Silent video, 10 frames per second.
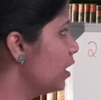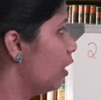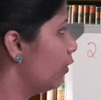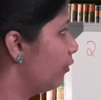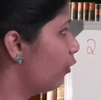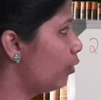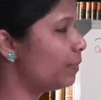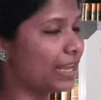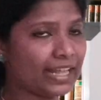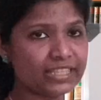four
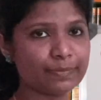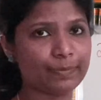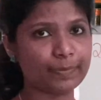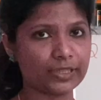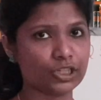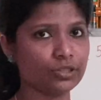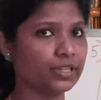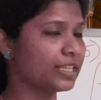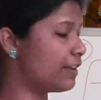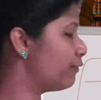plans,
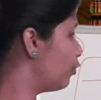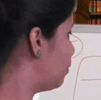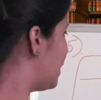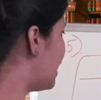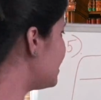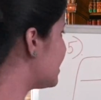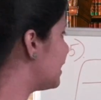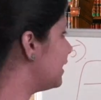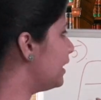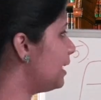particulars and four plans.
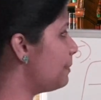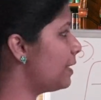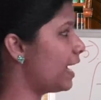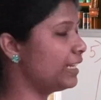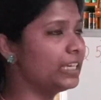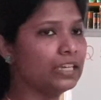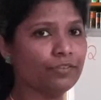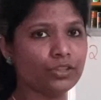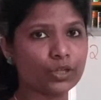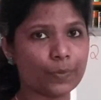The EBIT given
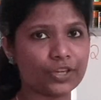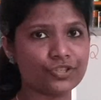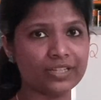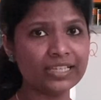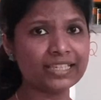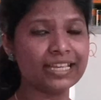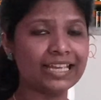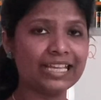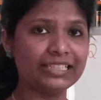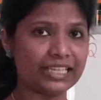in the question is
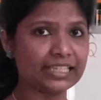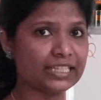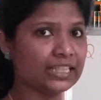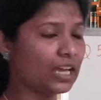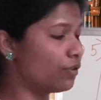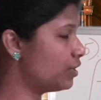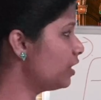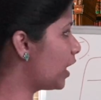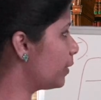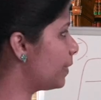60,000
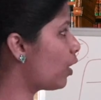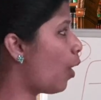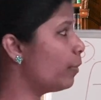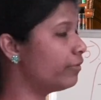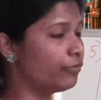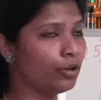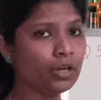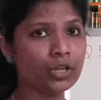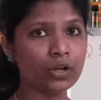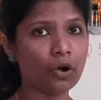that will be common for
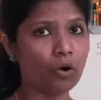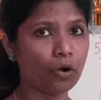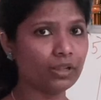all the